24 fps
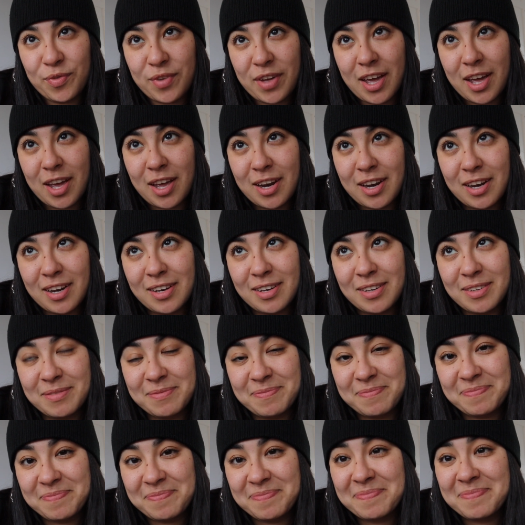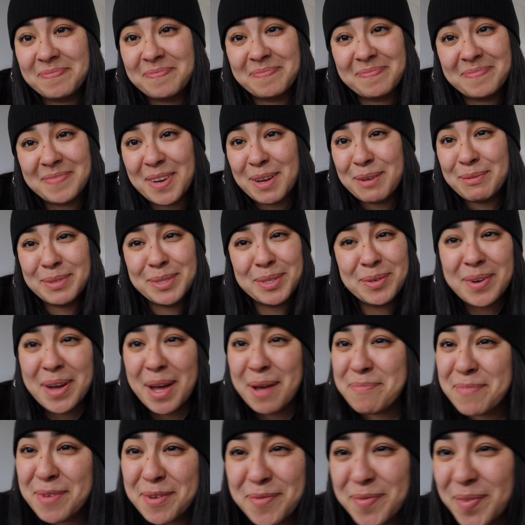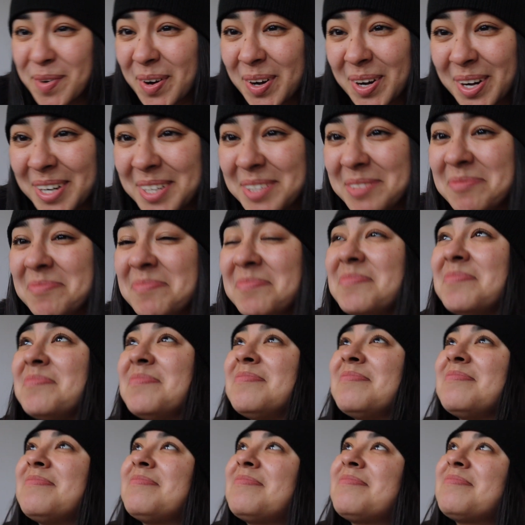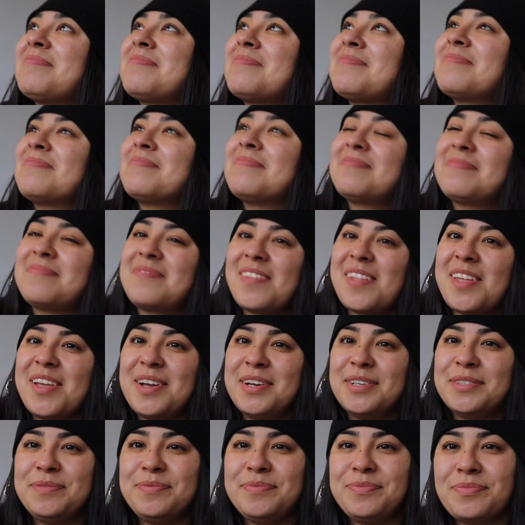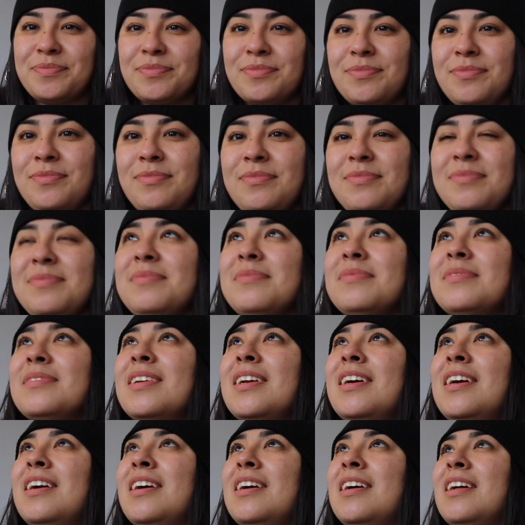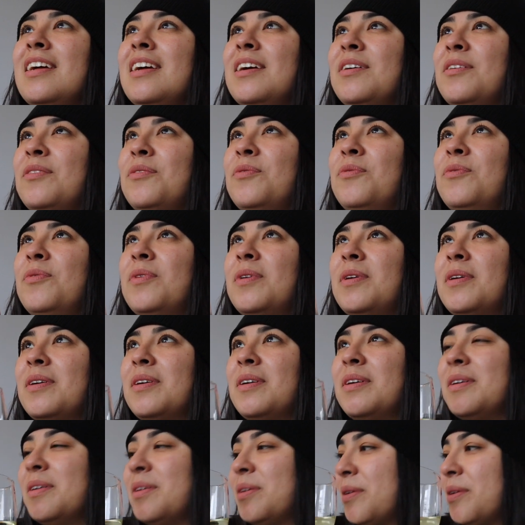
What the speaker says: It feels so nice in here. It feels so, we were just saying, it feels, like, warm and, like,